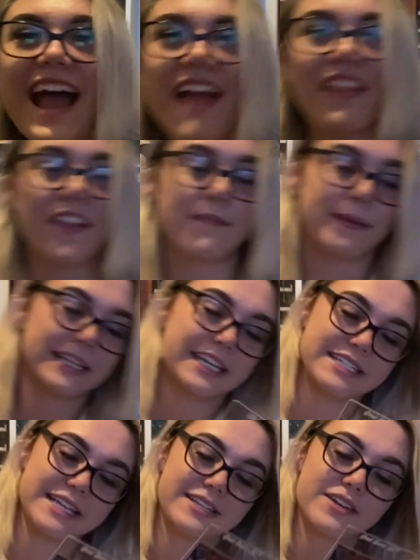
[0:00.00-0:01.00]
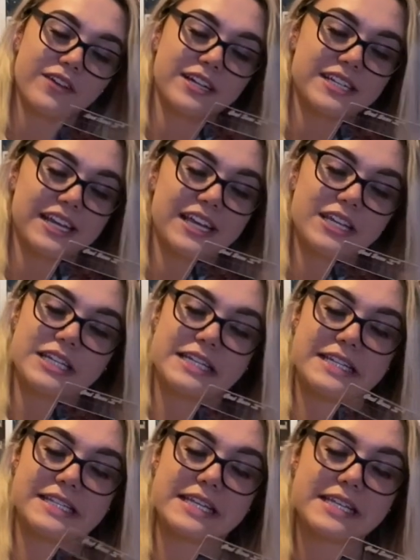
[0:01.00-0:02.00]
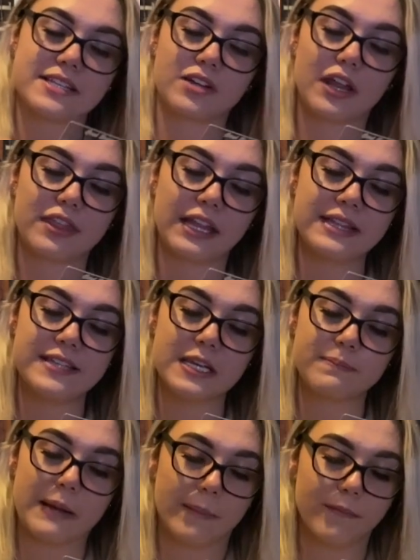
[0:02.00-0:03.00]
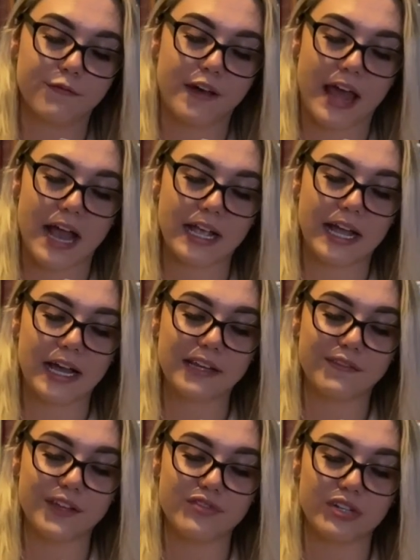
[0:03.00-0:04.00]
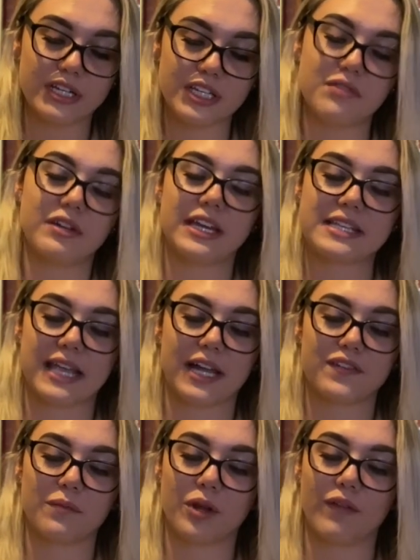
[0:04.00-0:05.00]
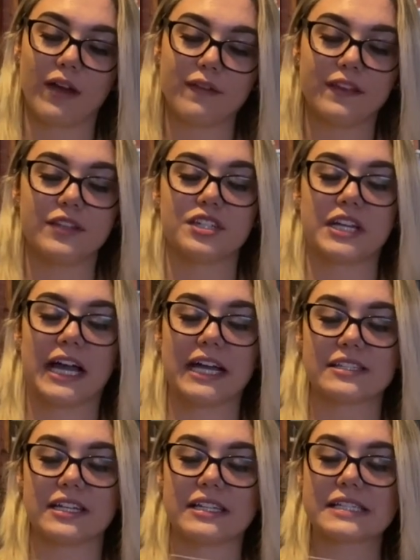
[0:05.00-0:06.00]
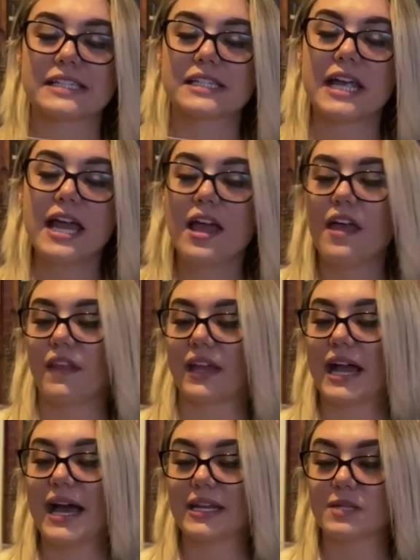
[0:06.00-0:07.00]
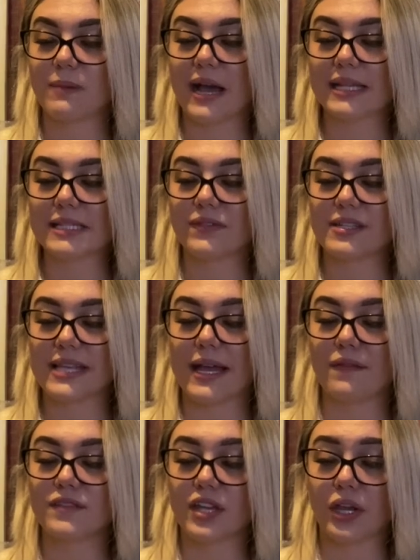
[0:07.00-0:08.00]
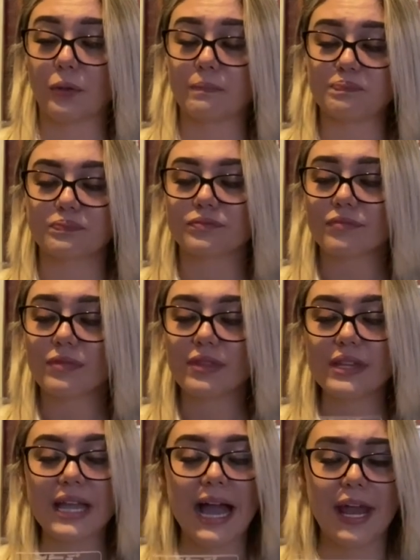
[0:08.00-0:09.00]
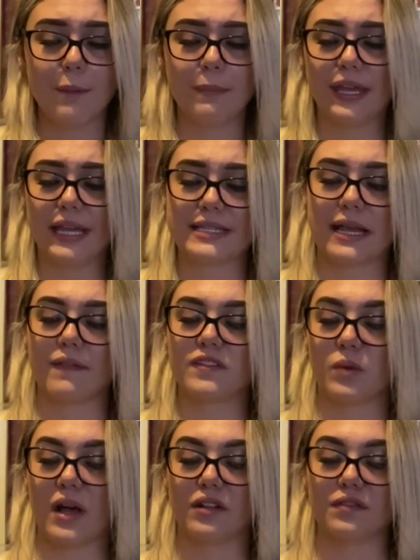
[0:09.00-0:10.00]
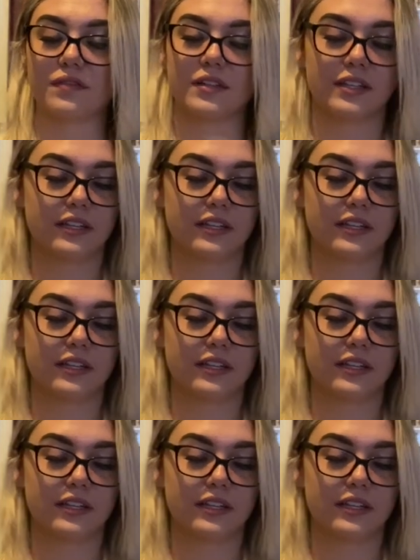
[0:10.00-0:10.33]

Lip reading: And then on the back it says, congratulations, this is an authentic Bam fan art card featuring a unique sketch from one of our featured artists. The card is part of a set of 2 and a bigger set of 12.